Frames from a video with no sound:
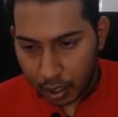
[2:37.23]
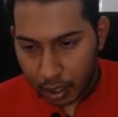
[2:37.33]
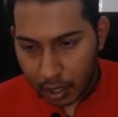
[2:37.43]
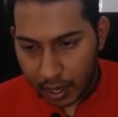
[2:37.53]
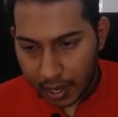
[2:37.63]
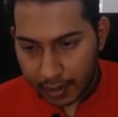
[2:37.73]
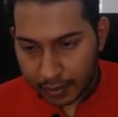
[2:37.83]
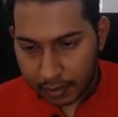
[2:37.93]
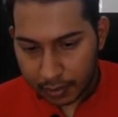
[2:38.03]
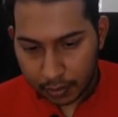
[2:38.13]

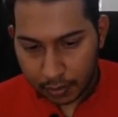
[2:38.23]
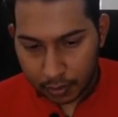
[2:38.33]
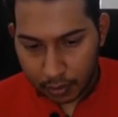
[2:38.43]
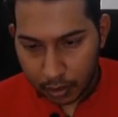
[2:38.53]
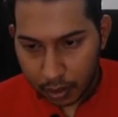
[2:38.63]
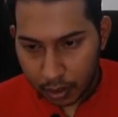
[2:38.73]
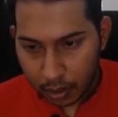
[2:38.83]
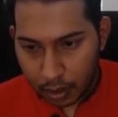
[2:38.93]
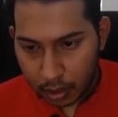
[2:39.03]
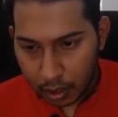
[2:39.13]
x
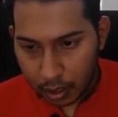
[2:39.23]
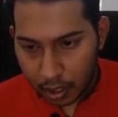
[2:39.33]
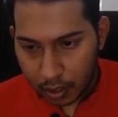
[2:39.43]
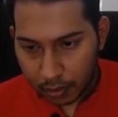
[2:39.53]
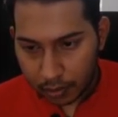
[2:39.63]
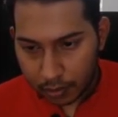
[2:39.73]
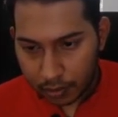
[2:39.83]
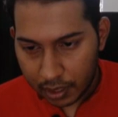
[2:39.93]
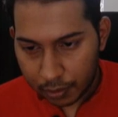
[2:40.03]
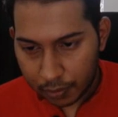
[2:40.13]
equals to
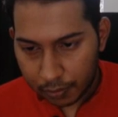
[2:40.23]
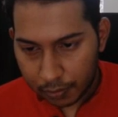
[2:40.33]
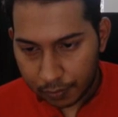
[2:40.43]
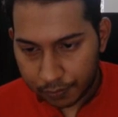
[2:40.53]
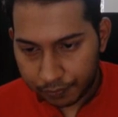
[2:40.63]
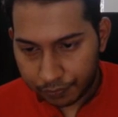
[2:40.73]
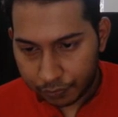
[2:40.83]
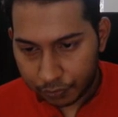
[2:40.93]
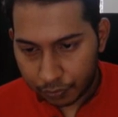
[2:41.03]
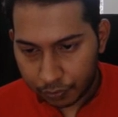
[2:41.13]
0,
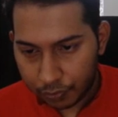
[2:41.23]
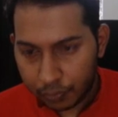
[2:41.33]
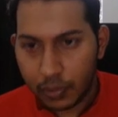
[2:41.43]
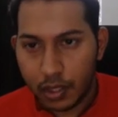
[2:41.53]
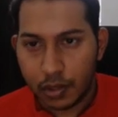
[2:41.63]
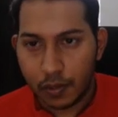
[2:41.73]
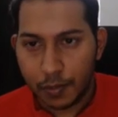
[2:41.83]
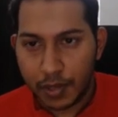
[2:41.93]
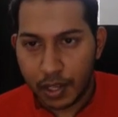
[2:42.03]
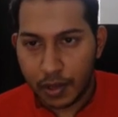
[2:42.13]
so from
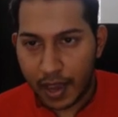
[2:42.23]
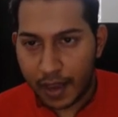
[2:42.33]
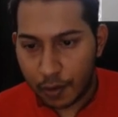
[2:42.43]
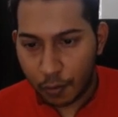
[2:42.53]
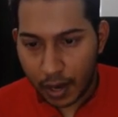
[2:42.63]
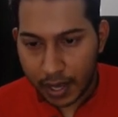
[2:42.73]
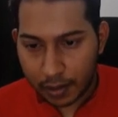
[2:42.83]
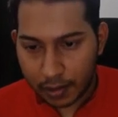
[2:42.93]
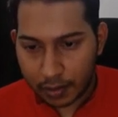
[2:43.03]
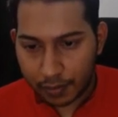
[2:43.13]
here you have your y
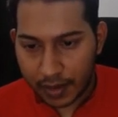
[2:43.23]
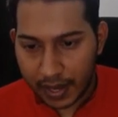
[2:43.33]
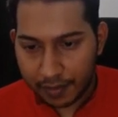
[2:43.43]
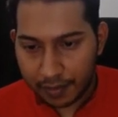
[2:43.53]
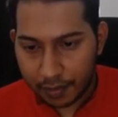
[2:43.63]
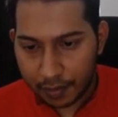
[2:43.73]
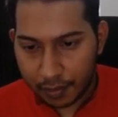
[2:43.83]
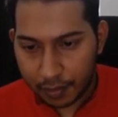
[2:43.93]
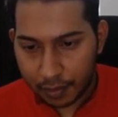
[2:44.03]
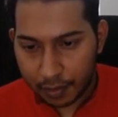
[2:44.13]
equals to 5.
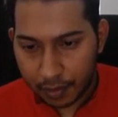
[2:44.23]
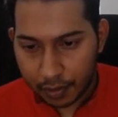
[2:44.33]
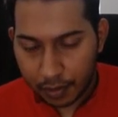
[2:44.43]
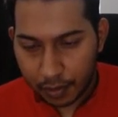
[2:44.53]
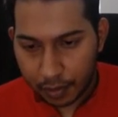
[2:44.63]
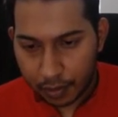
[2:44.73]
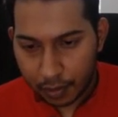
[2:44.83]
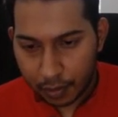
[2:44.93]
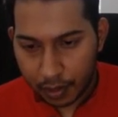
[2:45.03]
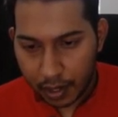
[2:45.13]

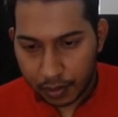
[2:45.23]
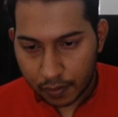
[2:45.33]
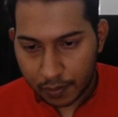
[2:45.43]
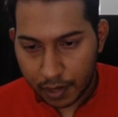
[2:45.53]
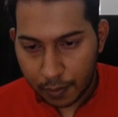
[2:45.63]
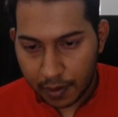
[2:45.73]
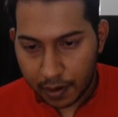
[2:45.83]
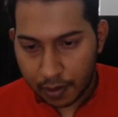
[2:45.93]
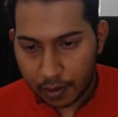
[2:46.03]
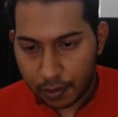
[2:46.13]
Okay, so from here what you're
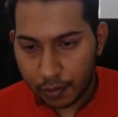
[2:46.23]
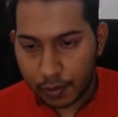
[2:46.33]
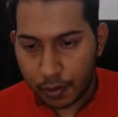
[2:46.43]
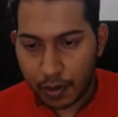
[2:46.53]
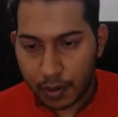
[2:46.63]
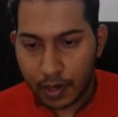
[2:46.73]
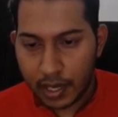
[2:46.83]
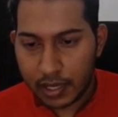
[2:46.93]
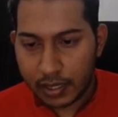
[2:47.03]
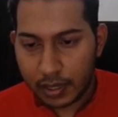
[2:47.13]
going to do, so we're going to
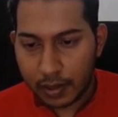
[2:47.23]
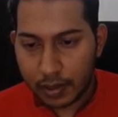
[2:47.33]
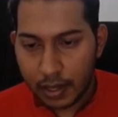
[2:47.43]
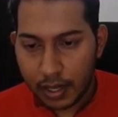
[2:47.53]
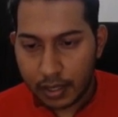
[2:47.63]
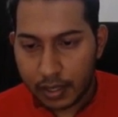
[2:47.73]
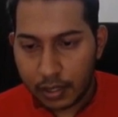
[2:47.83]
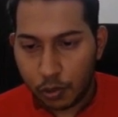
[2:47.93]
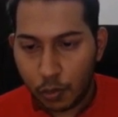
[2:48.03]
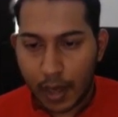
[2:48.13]
insert these
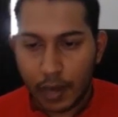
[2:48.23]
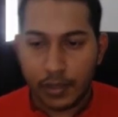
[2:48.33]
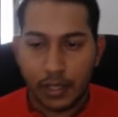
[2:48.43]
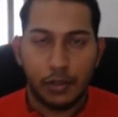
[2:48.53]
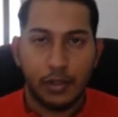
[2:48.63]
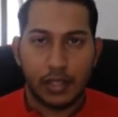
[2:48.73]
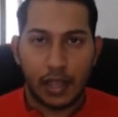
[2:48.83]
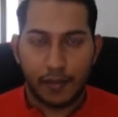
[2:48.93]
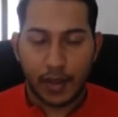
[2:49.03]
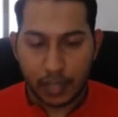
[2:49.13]
two values into this
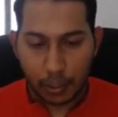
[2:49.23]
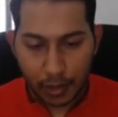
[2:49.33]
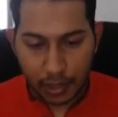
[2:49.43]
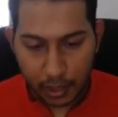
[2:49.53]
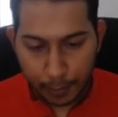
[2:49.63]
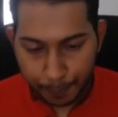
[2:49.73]
fx equation.